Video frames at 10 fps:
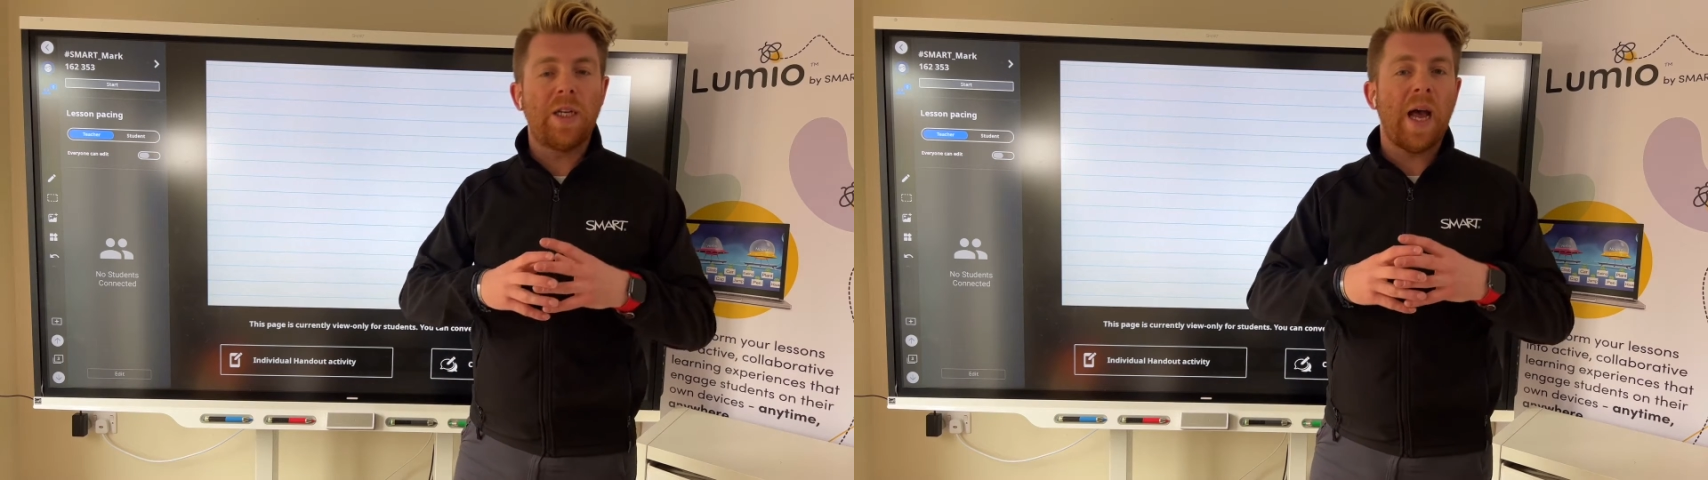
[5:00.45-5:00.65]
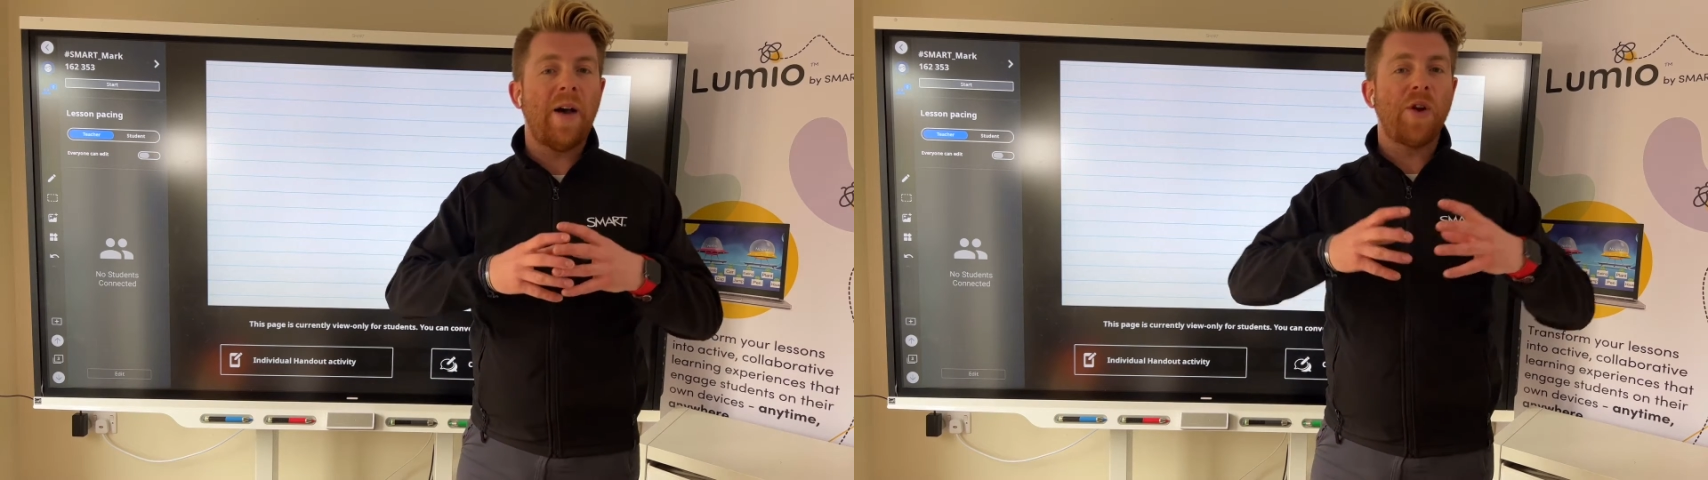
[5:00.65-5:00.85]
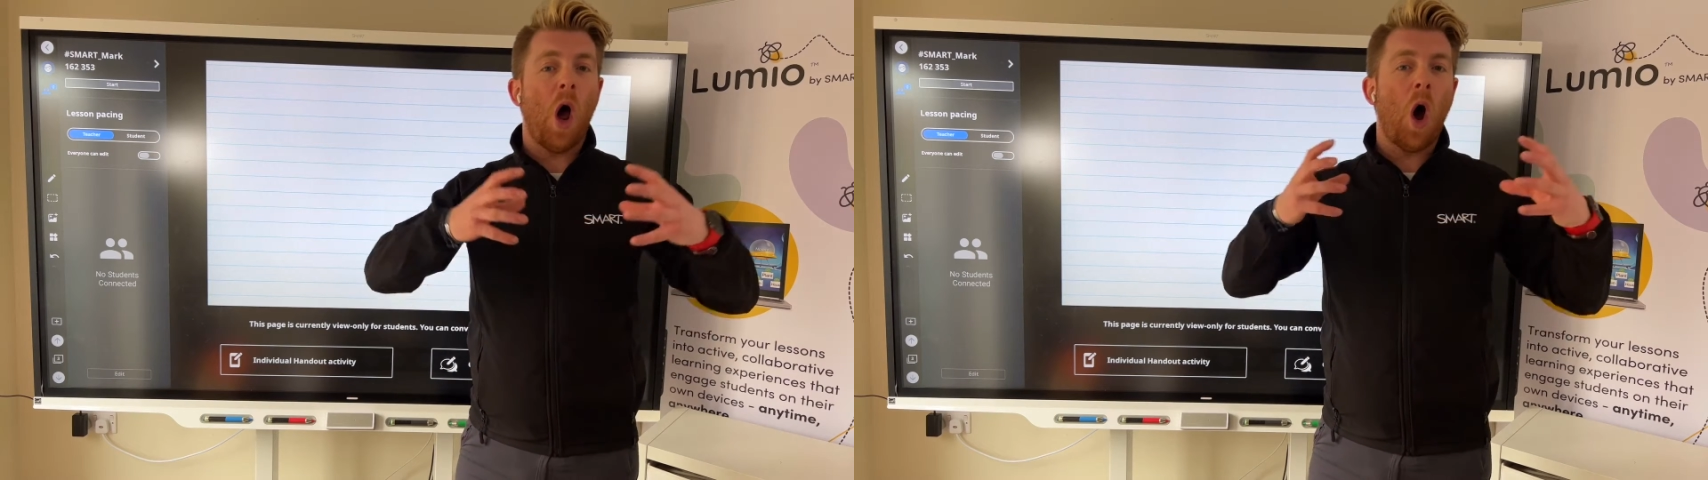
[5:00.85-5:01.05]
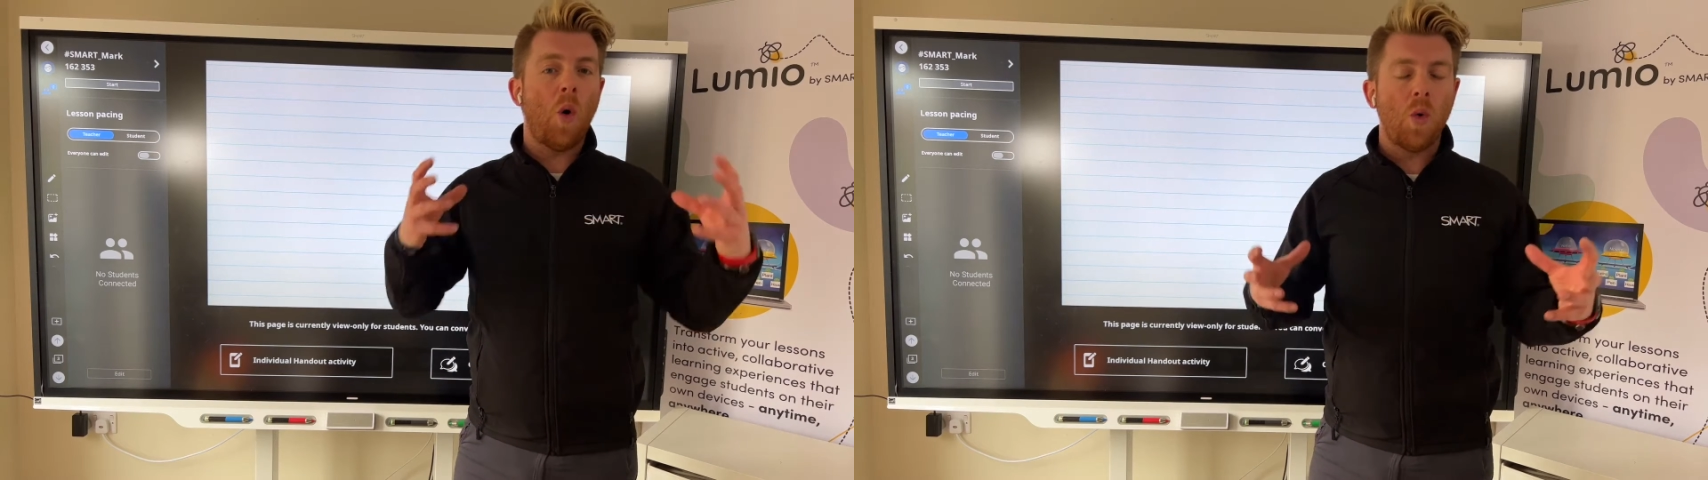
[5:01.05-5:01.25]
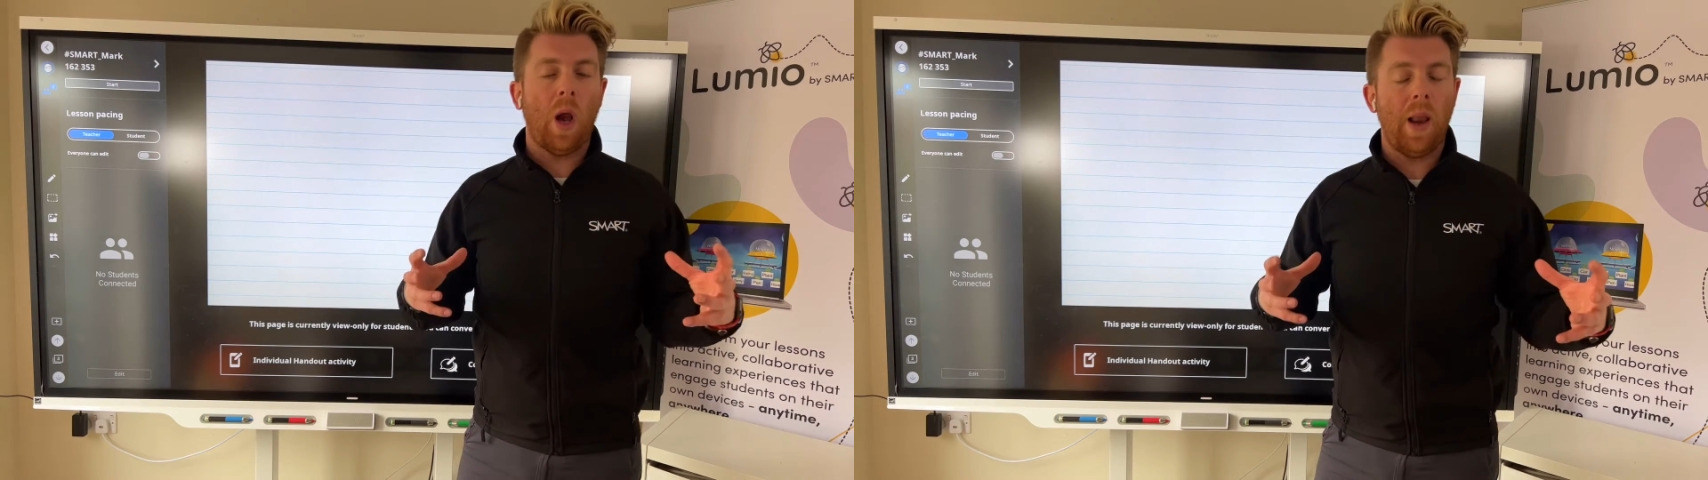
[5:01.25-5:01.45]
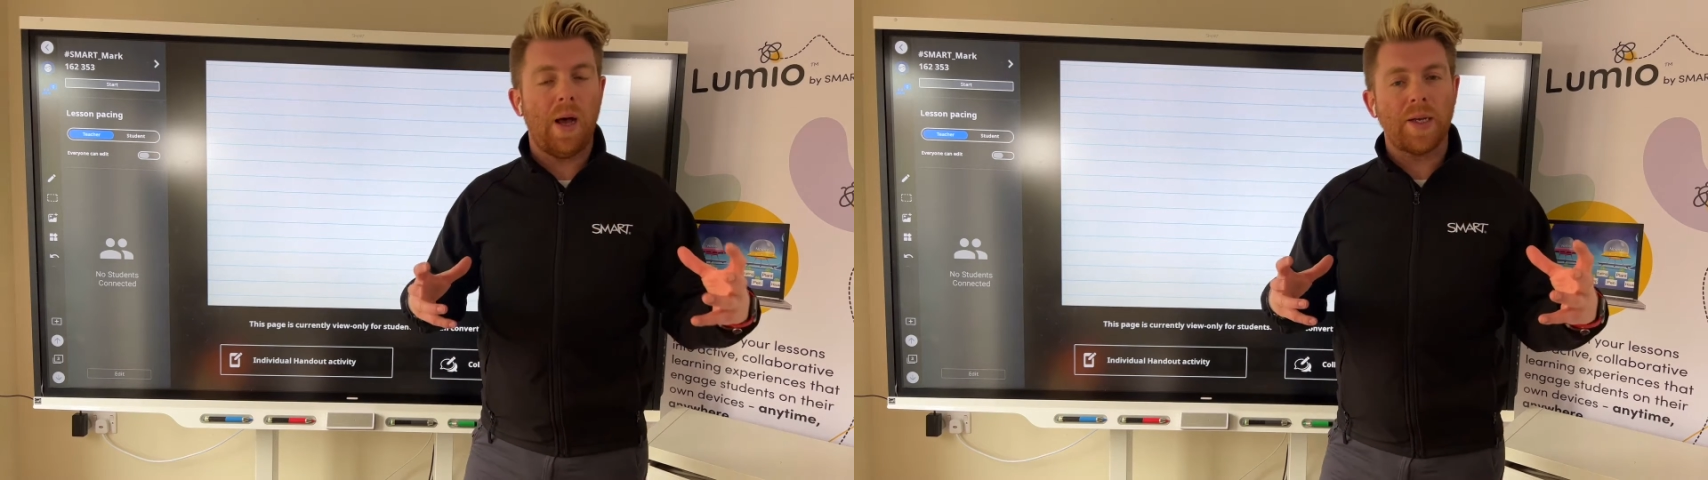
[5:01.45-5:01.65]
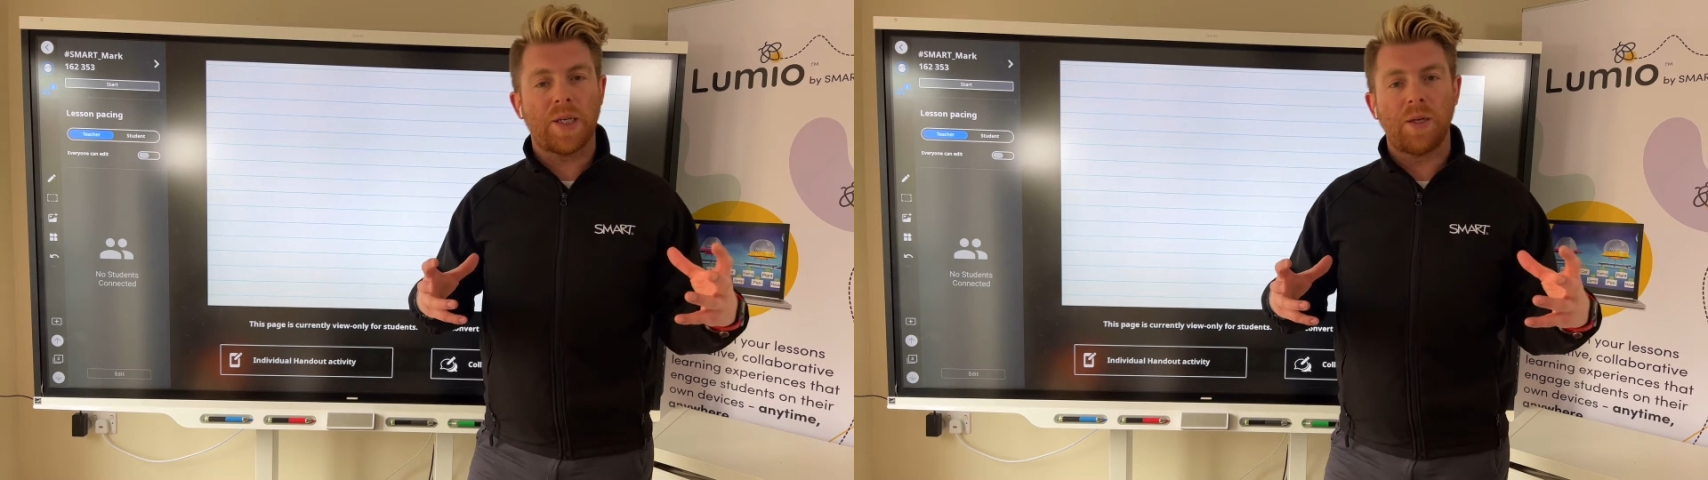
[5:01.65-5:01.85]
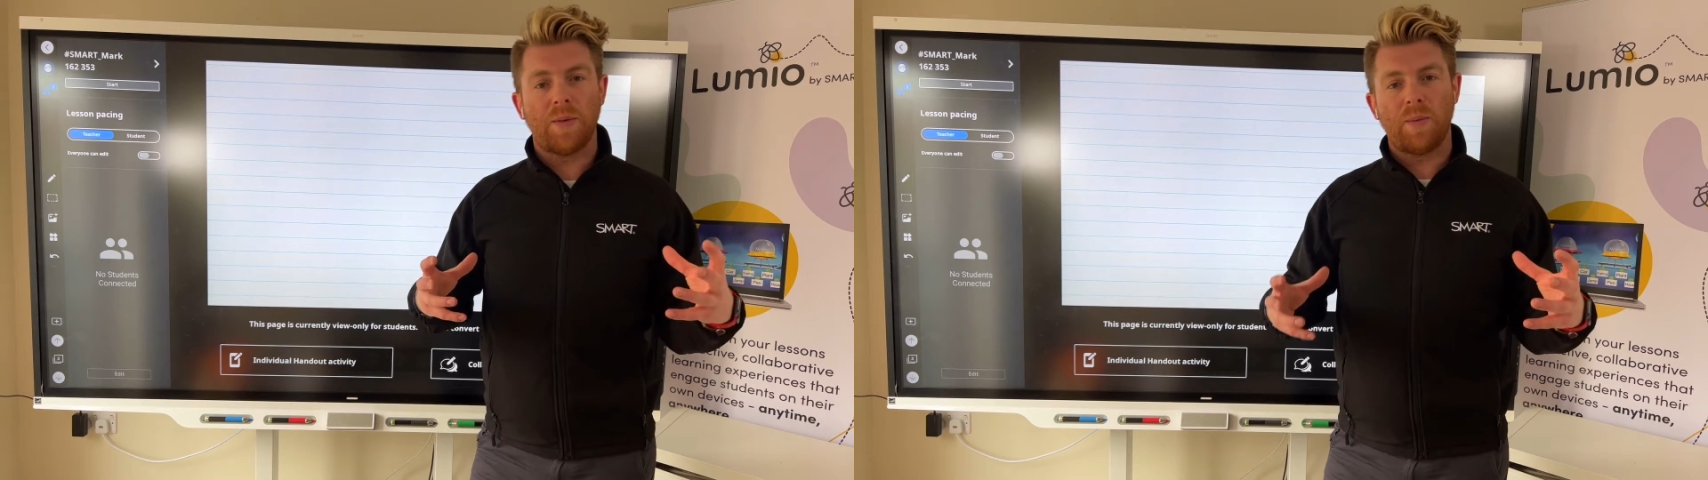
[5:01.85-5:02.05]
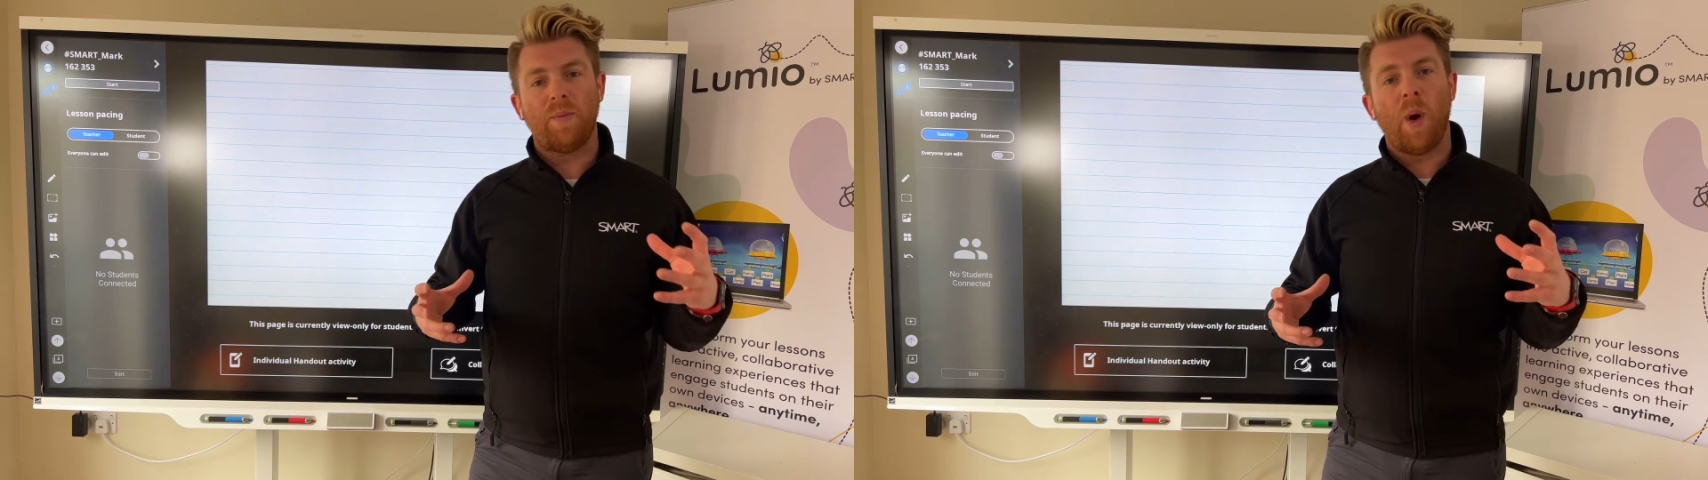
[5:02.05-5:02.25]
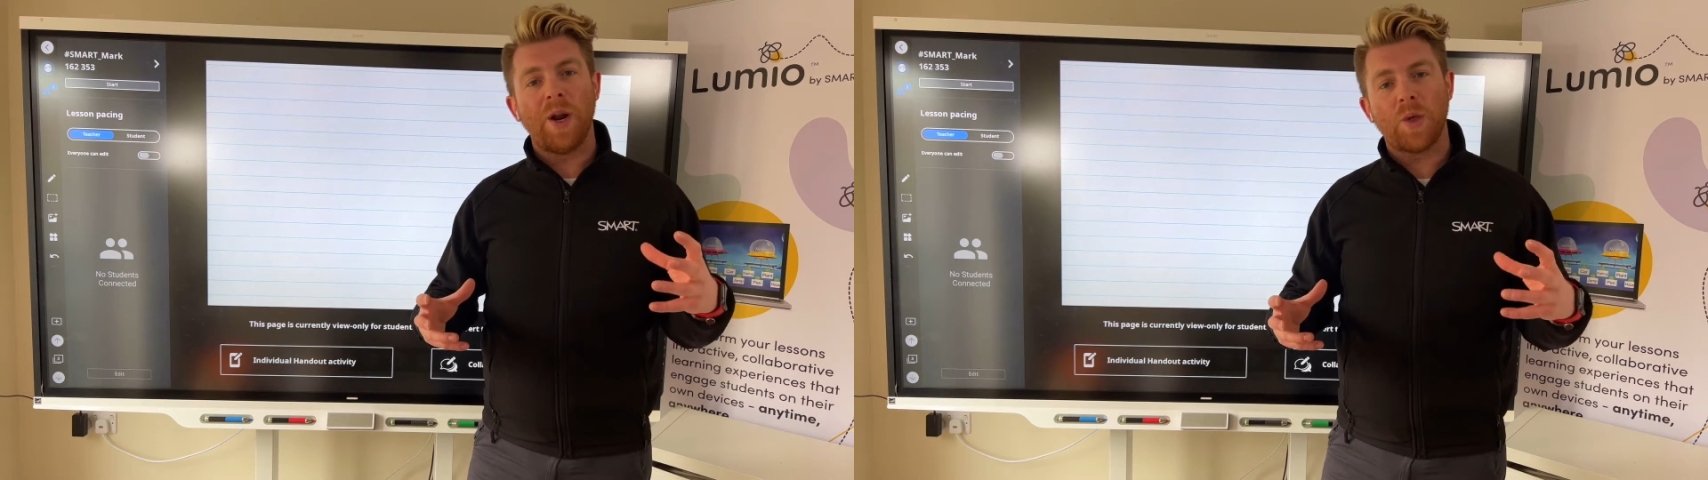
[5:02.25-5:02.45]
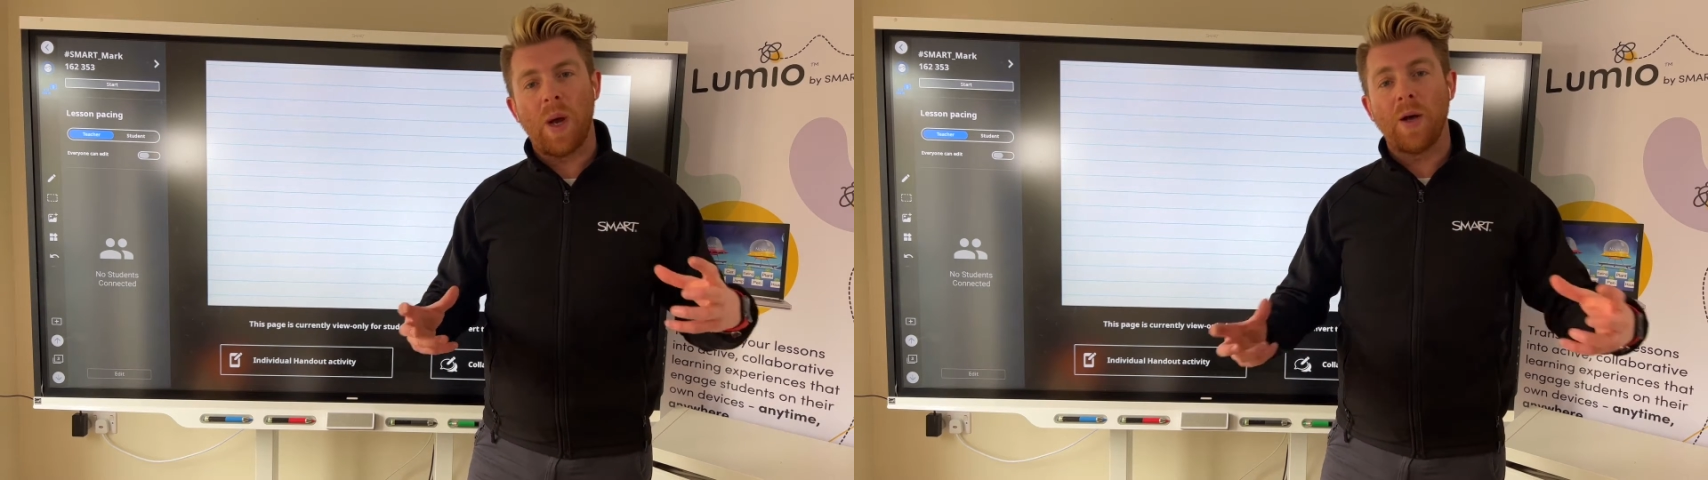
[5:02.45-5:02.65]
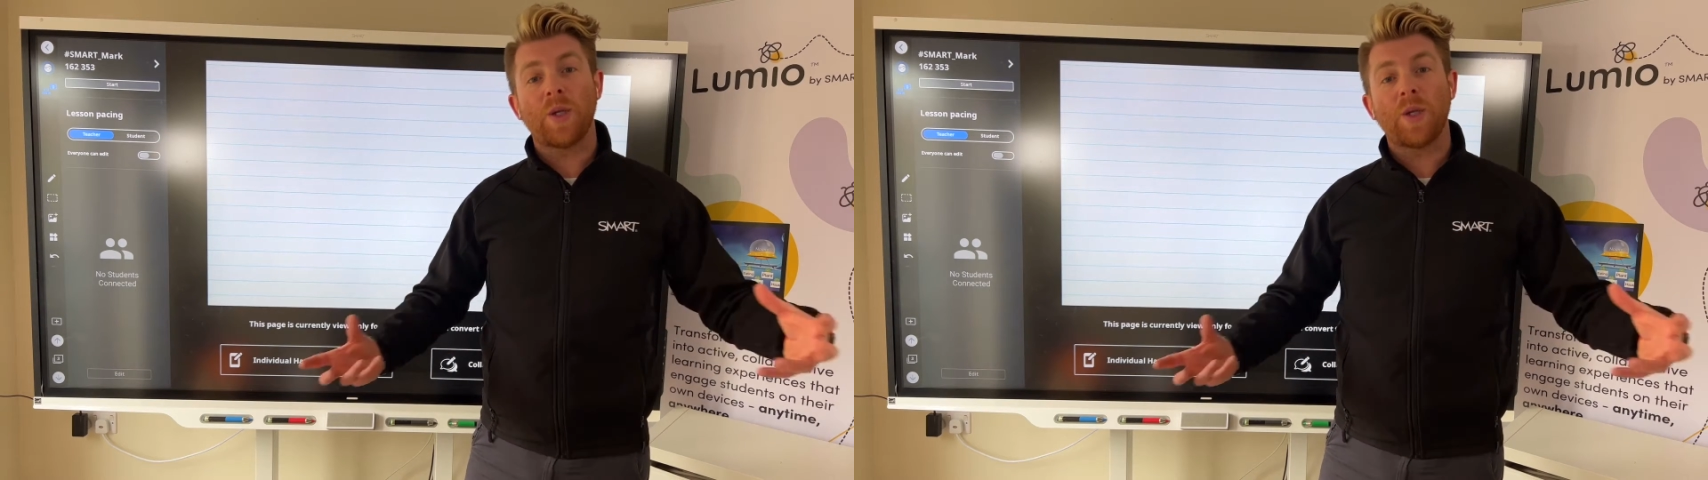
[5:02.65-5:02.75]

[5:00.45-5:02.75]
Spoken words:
have a whole class one as well.